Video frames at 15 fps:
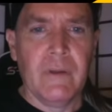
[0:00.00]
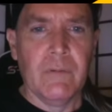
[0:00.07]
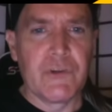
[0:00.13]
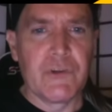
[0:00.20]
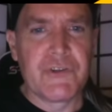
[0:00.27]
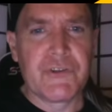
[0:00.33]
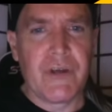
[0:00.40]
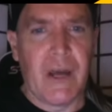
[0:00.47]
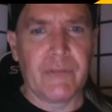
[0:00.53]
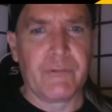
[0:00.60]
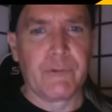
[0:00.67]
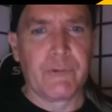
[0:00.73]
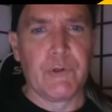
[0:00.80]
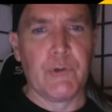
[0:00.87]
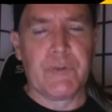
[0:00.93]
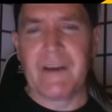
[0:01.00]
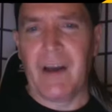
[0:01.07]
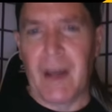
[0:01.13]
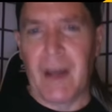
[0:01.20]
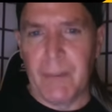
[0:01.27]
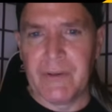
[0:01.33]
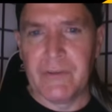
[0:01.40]
was shot through with
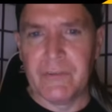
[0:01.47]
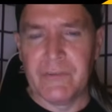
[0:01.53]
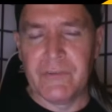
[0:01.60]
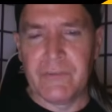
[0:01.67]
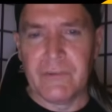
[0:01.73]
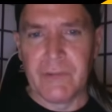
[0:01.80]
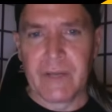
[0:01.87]
communists,